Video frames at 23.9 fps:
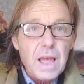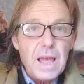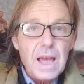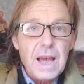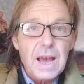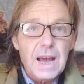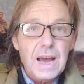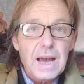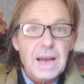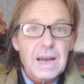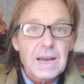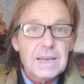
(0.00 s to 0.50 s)

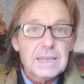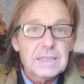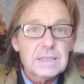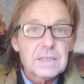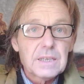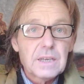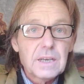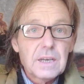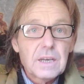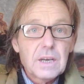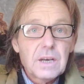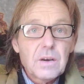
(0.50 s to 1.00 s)
And
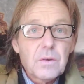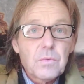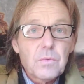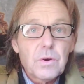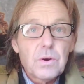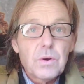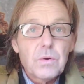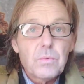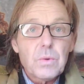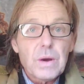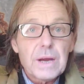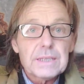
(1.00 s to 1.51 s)

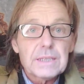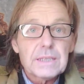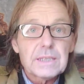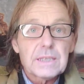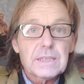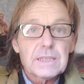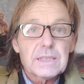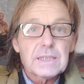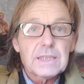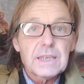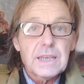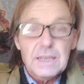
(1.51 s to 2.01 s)
we're waiting
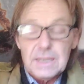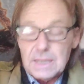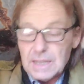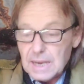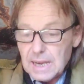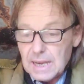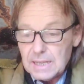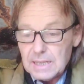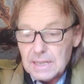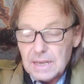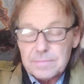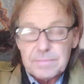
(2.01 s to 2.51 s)
to see
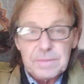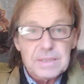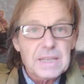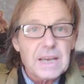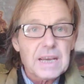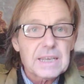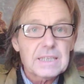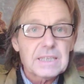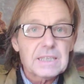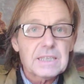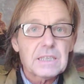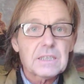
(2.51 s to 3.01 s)
that. I mean,
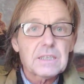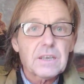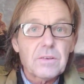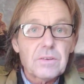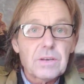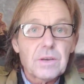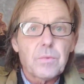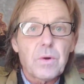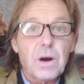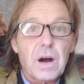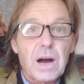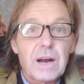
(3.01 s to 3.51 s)
this is
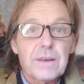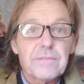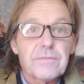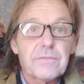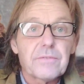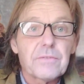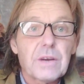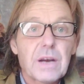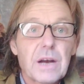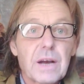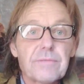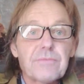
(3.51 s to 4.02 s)
only what
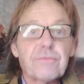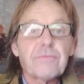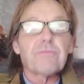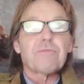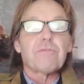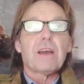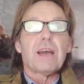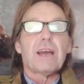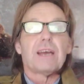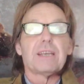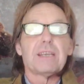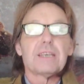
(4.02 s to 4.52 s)
I've
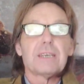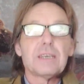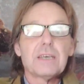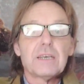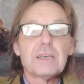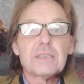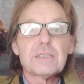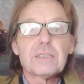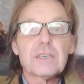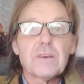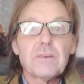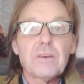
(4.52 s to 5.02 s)
read.
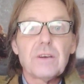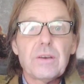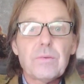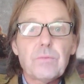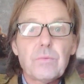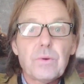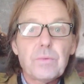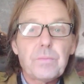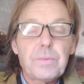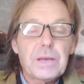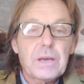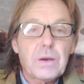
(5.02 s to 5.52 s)
So it
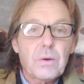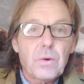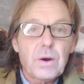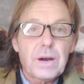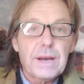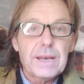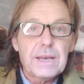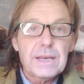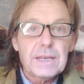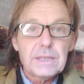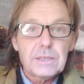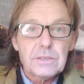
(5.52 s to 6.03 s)
will be
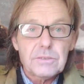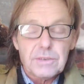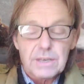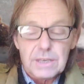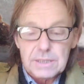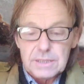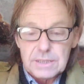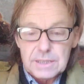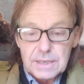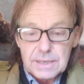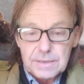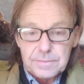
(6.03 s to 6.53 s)
quite
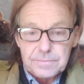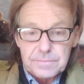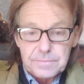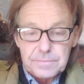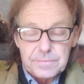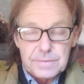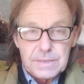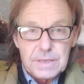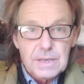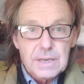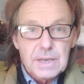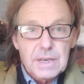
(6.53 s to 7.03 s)
interesting.
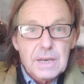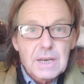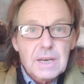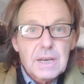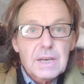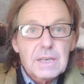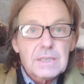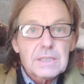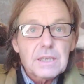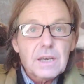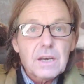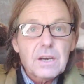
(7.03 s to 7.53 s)

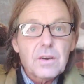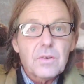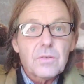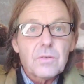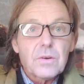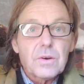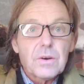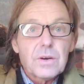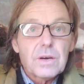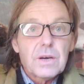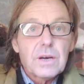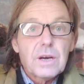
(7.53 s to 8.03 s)
So,
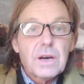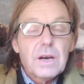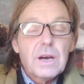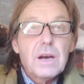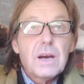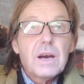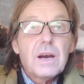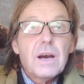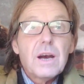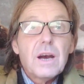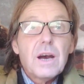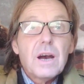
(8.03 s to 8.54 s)

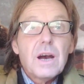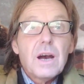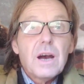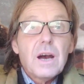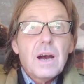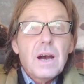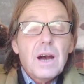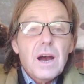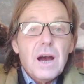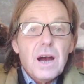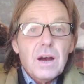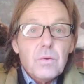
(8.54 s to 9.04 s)

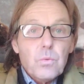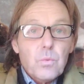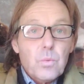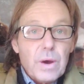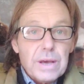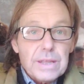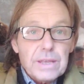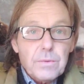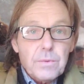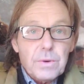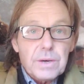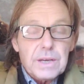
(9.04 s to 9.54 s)

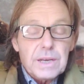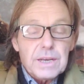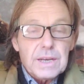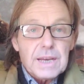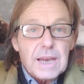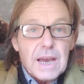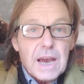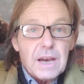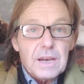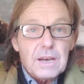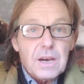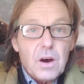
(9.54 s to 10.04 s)
whether we're going to
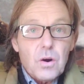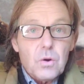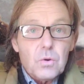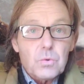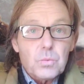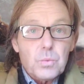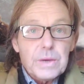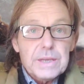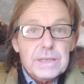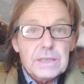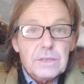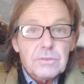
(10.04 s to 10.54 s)
get a cold
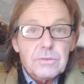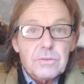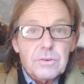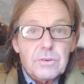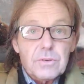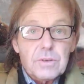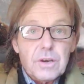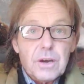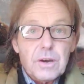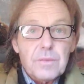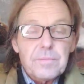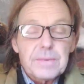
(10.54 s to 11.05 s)
winter or
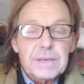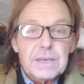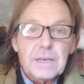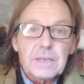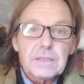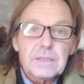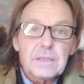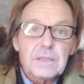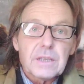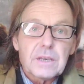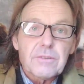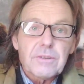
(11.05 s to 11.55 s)
not
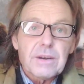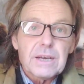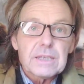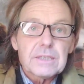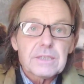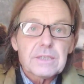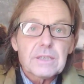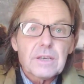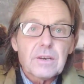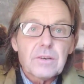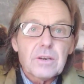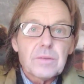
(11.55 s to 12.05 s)
because of the grand
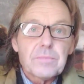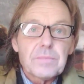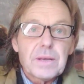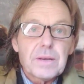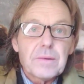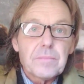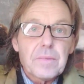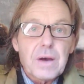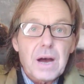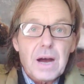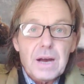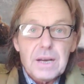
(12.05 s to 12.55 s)
solar
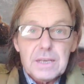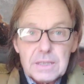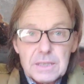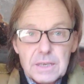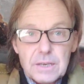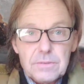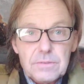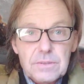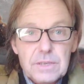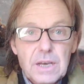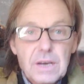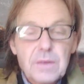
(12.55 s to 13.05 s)
minimum, I
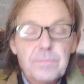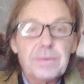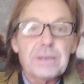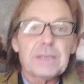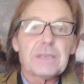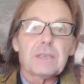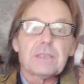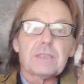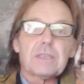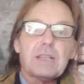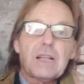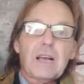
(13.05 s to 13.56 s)
don't know.
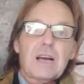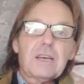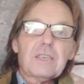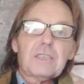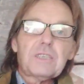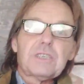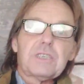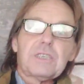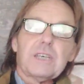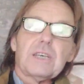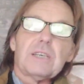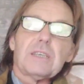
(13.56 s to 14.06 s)
Because
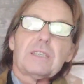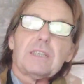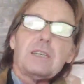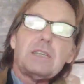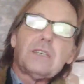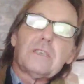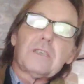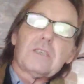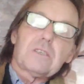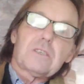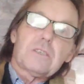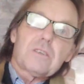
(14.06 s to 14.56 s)
last year,
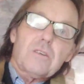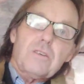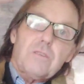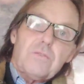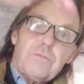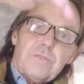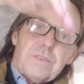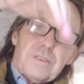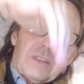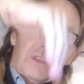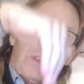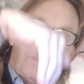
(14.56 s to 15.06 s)

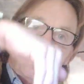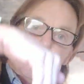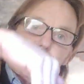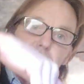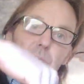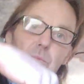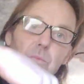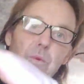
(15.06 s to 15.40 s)
the